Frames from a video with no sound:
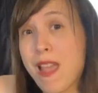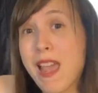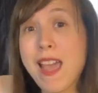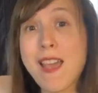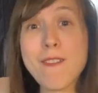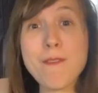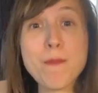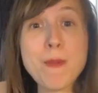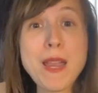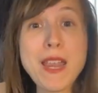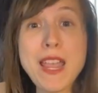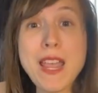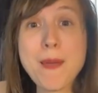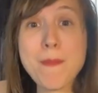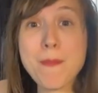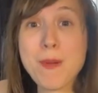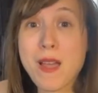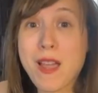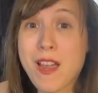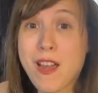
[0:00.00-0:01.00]
have my
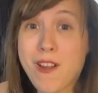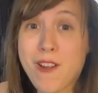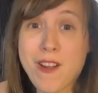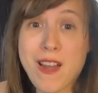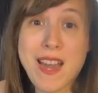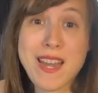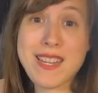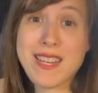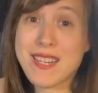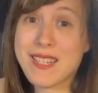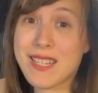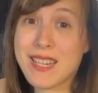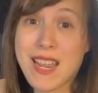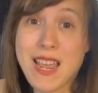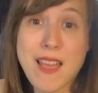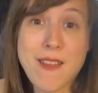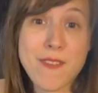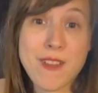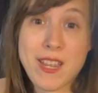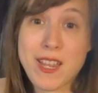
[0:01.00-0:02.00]
empire, I need to
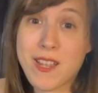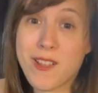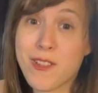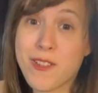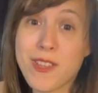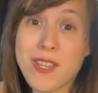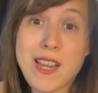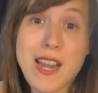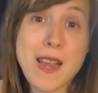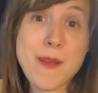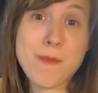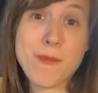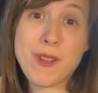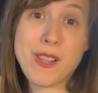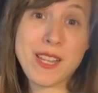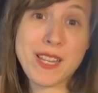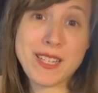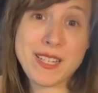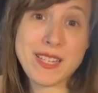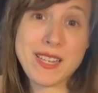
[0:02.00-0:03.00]
have a hill that I'm
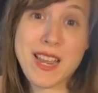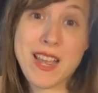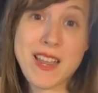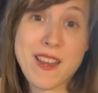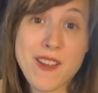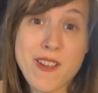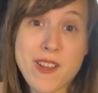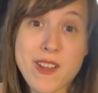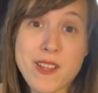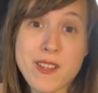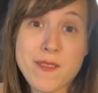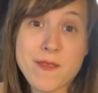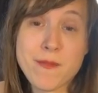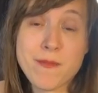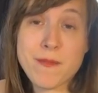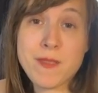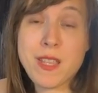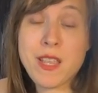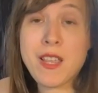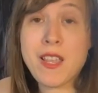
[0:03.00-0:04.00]
willing to die on.
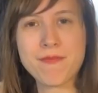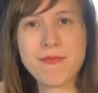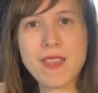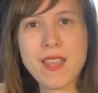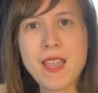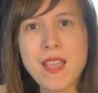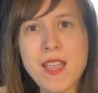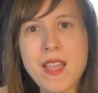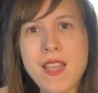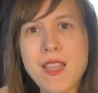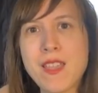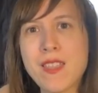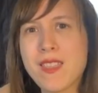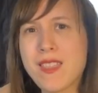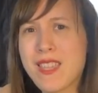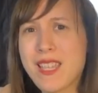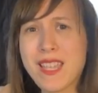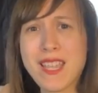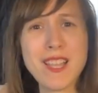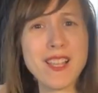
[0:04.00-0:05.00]

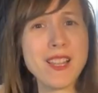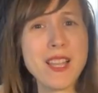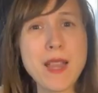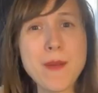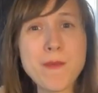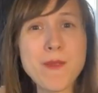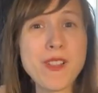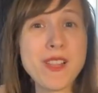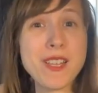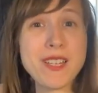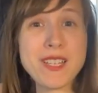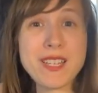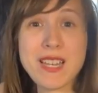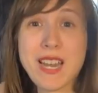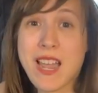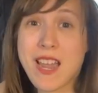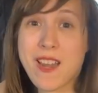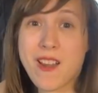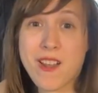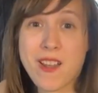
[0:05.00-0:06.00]
The hill I'm willing to
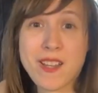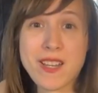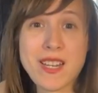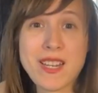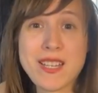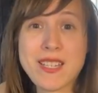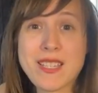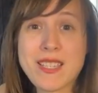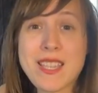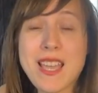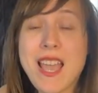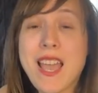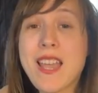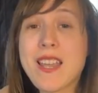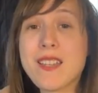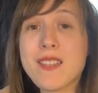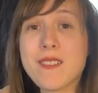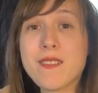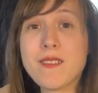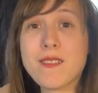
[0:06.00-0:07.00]
die on is
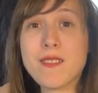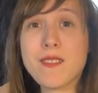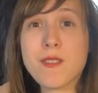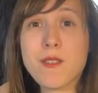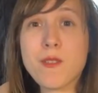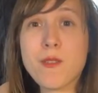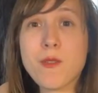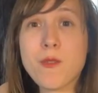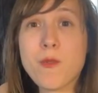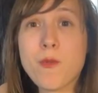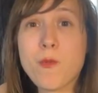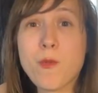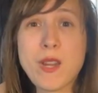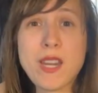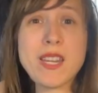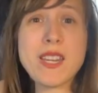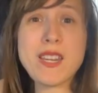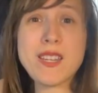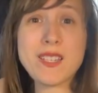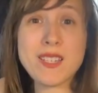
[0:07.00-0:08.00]
that
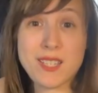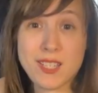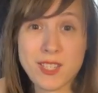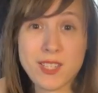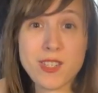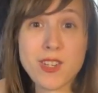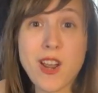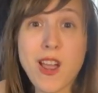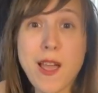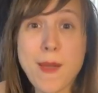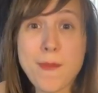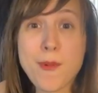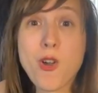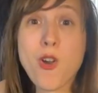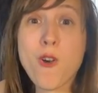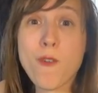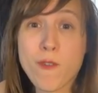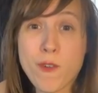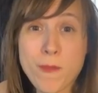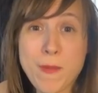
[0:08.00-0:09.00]
we need to stop
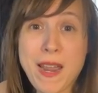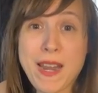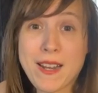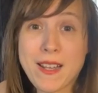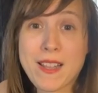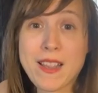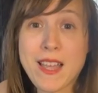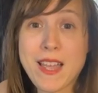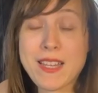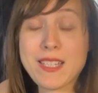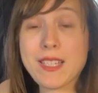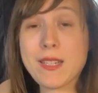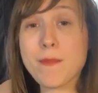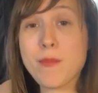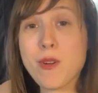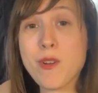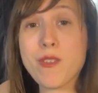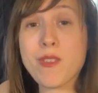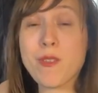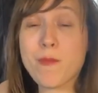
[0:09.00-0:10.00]

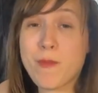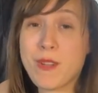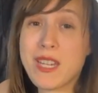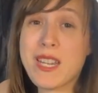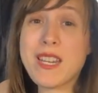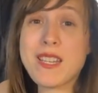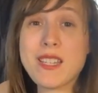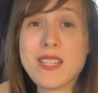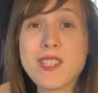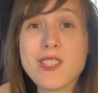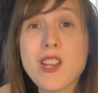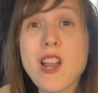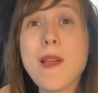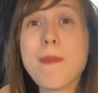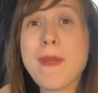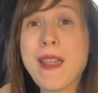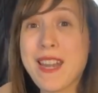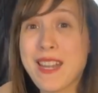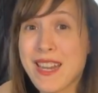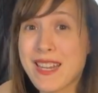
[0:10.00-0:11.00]
over-medicalizing birth, and we need to
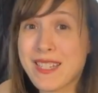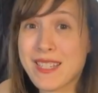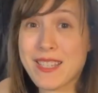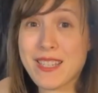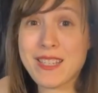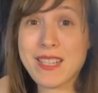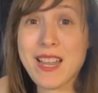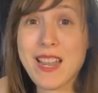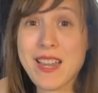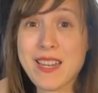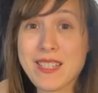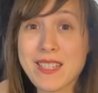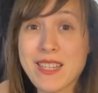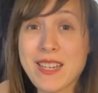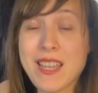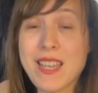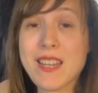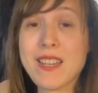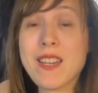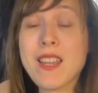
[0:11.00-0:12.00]
stop
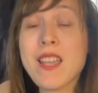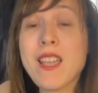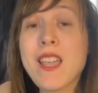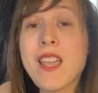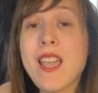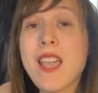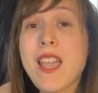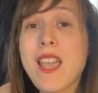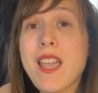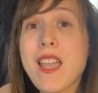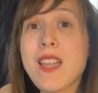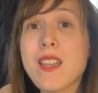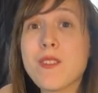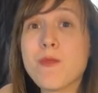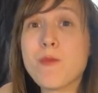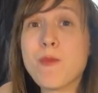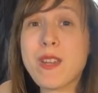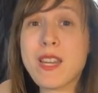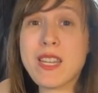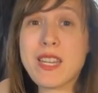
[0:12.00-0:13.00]
anesthetizing it,
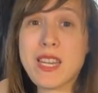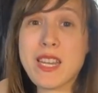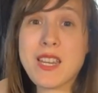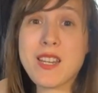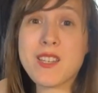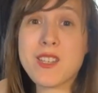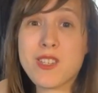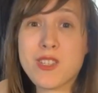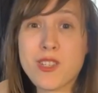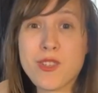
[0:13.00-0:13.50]
and we need